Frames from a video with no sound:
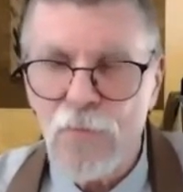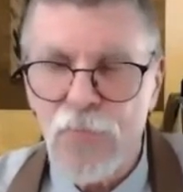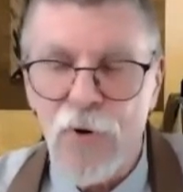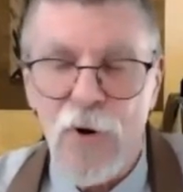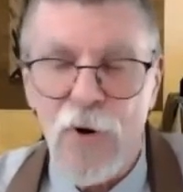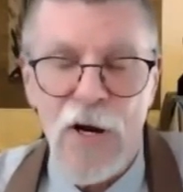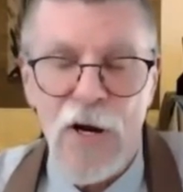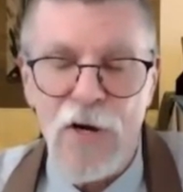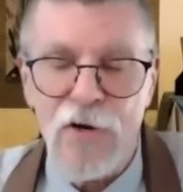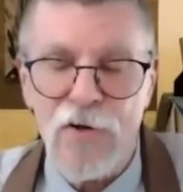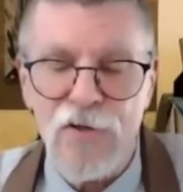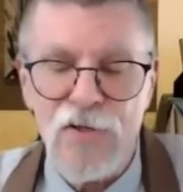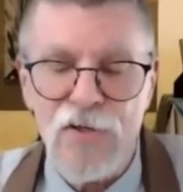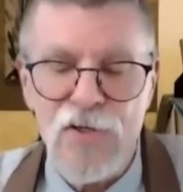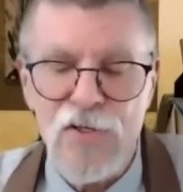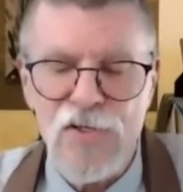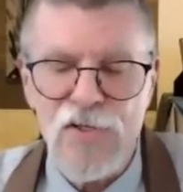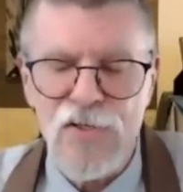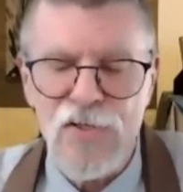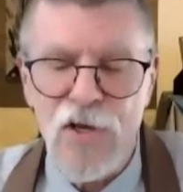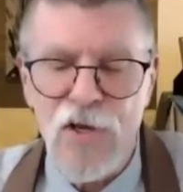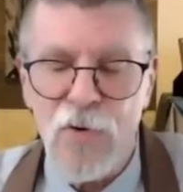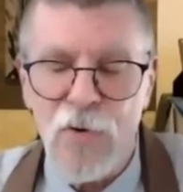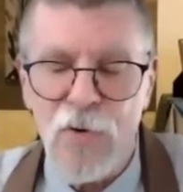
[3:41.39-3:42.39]
prior to
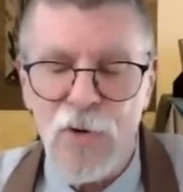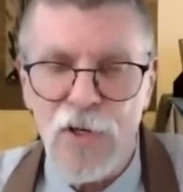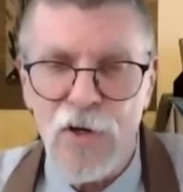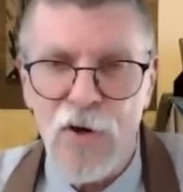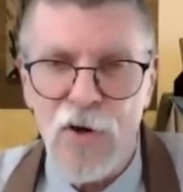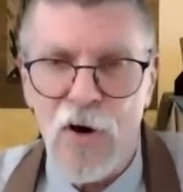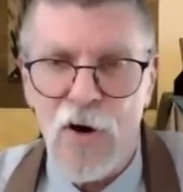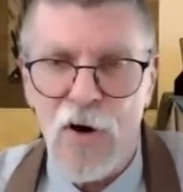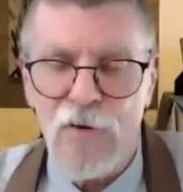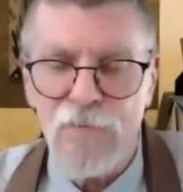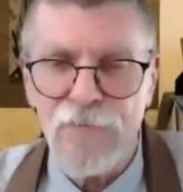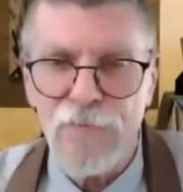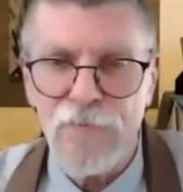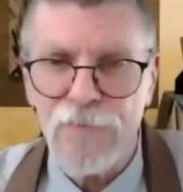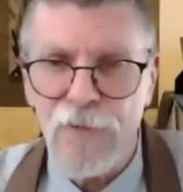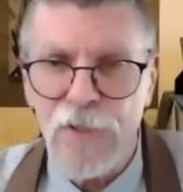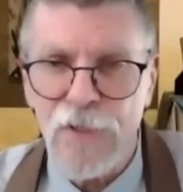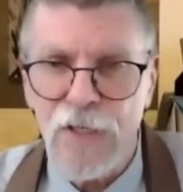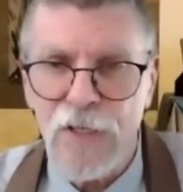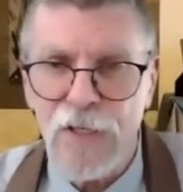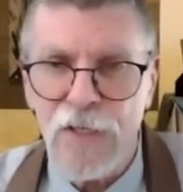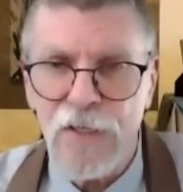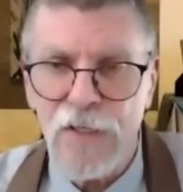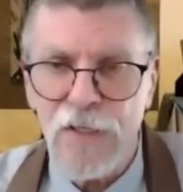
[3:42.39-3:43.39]
his going off
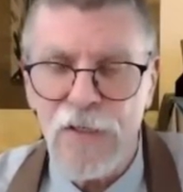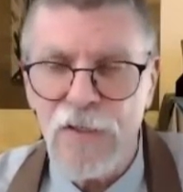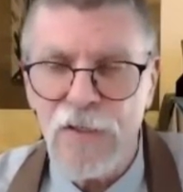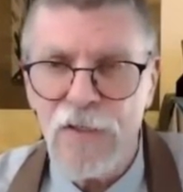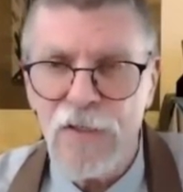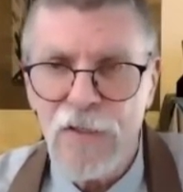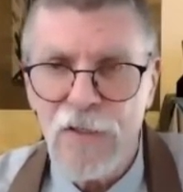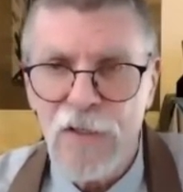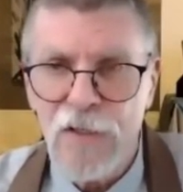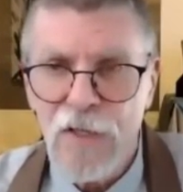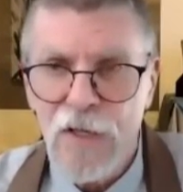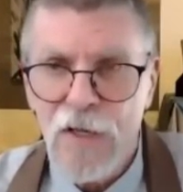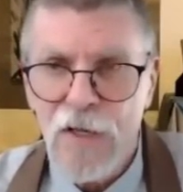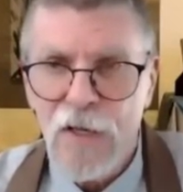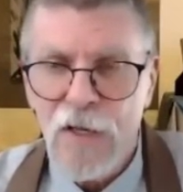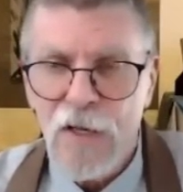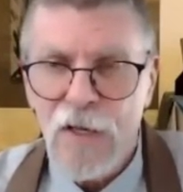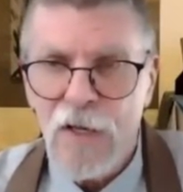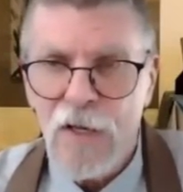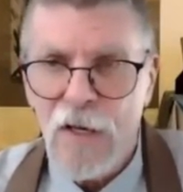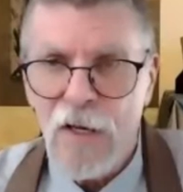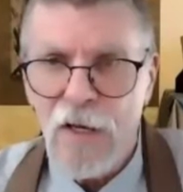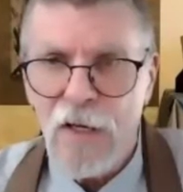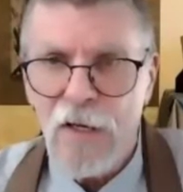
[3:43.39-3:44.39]
and
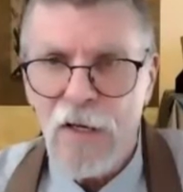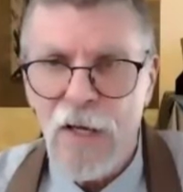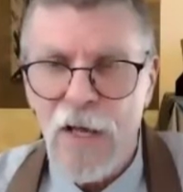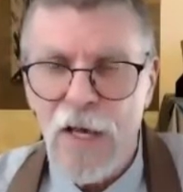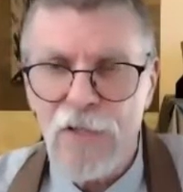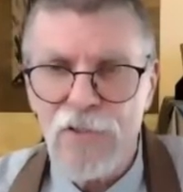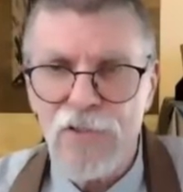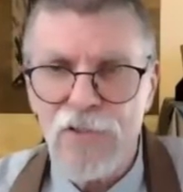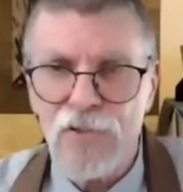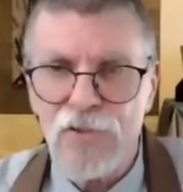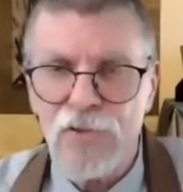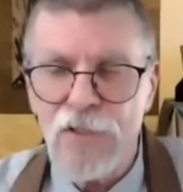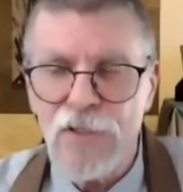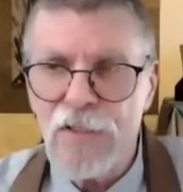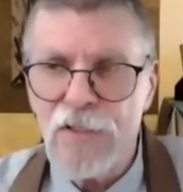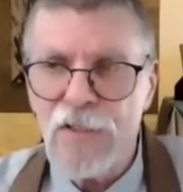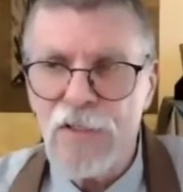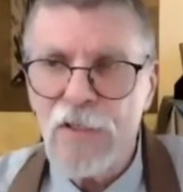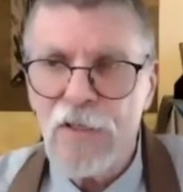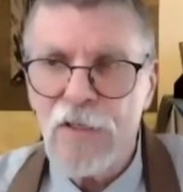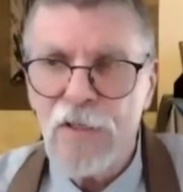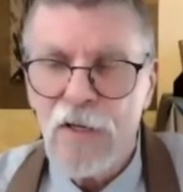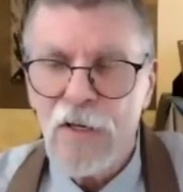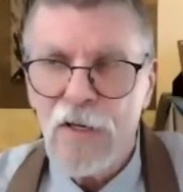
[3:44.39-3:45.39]

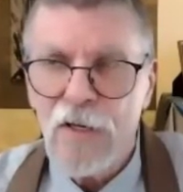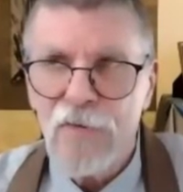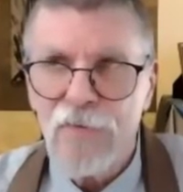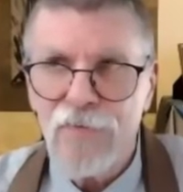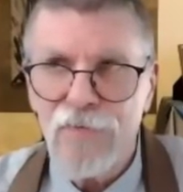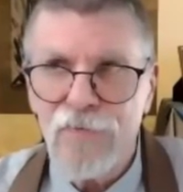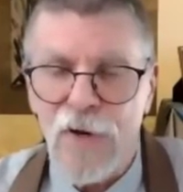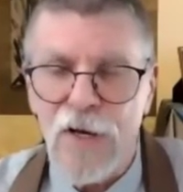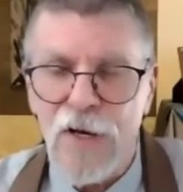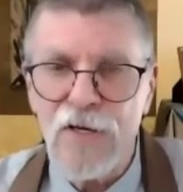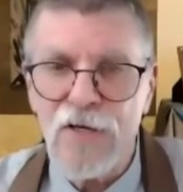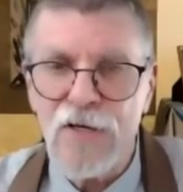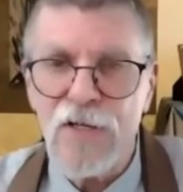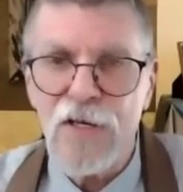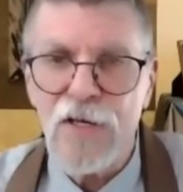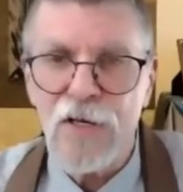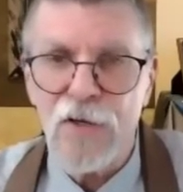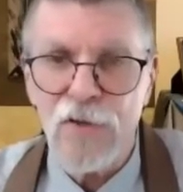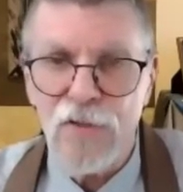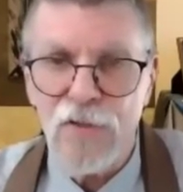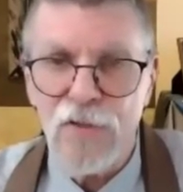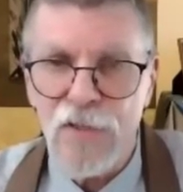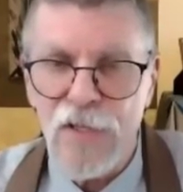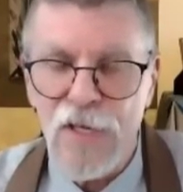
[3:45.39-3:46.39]
actually
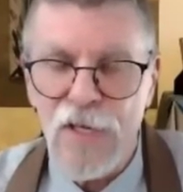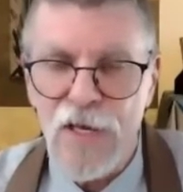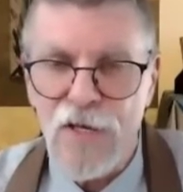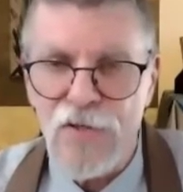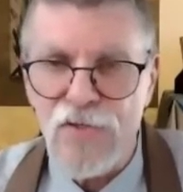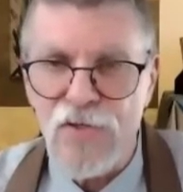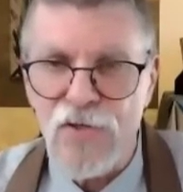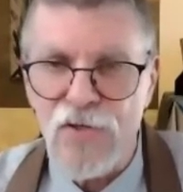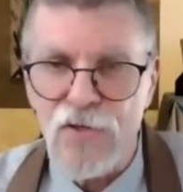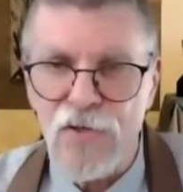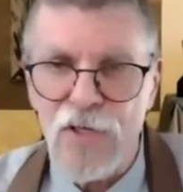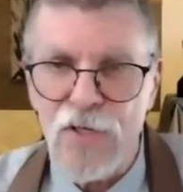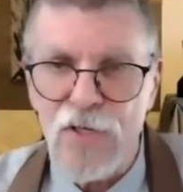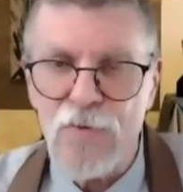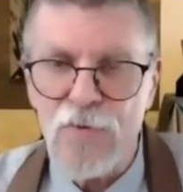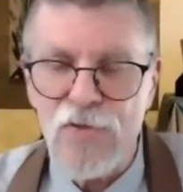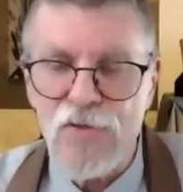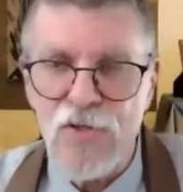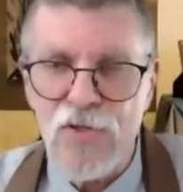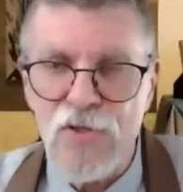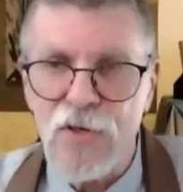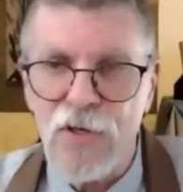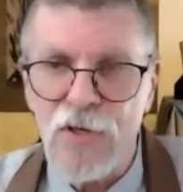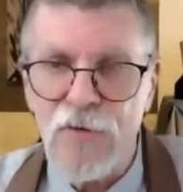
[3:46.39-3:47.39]
finding the answer he
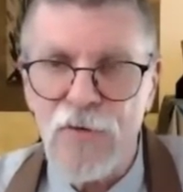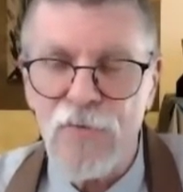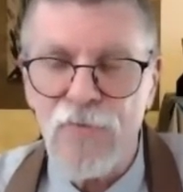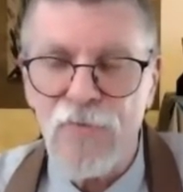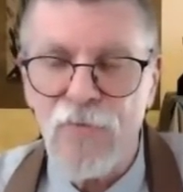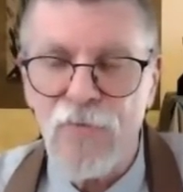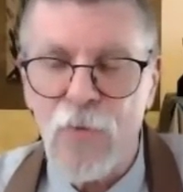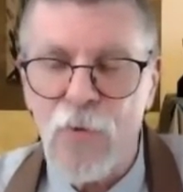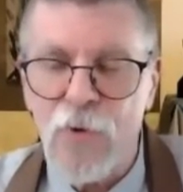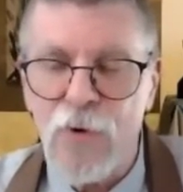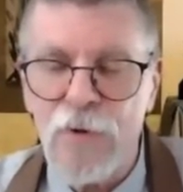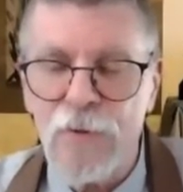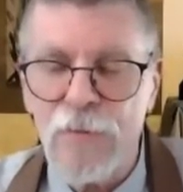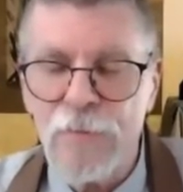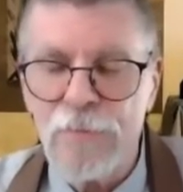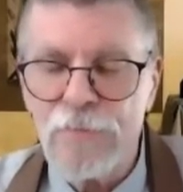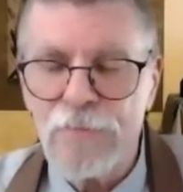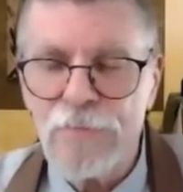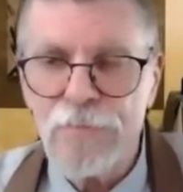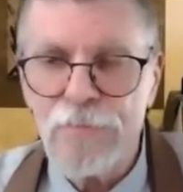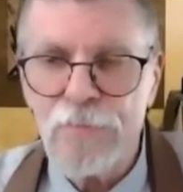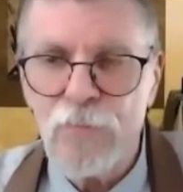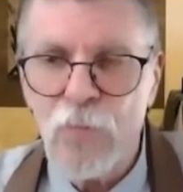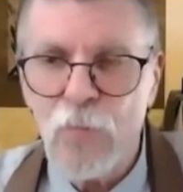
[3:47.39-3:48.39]
was looking for,
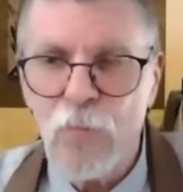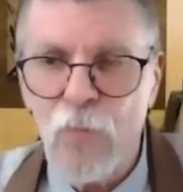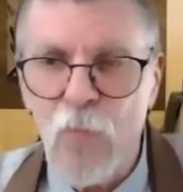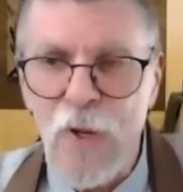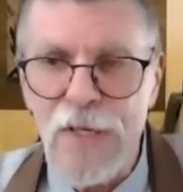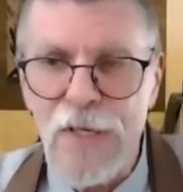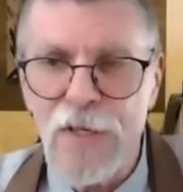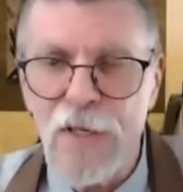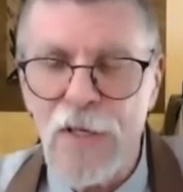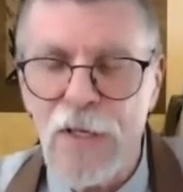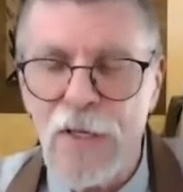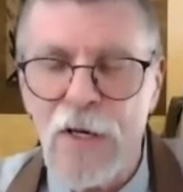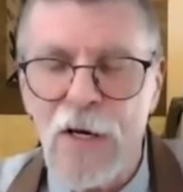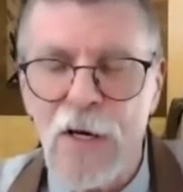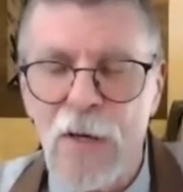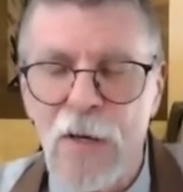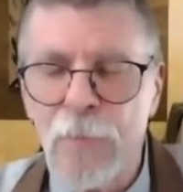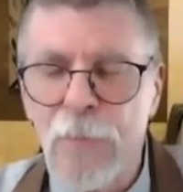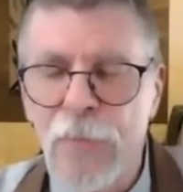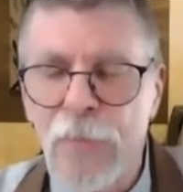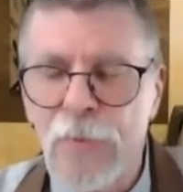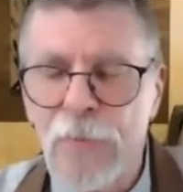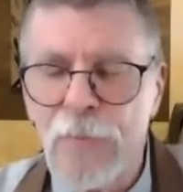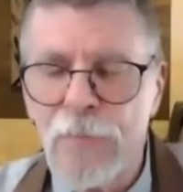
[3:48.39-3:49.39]
waking
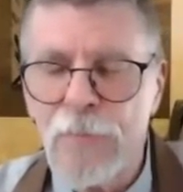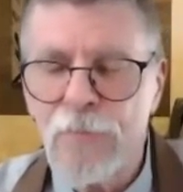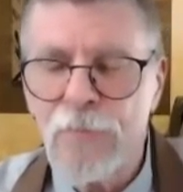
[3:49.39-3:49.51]
up.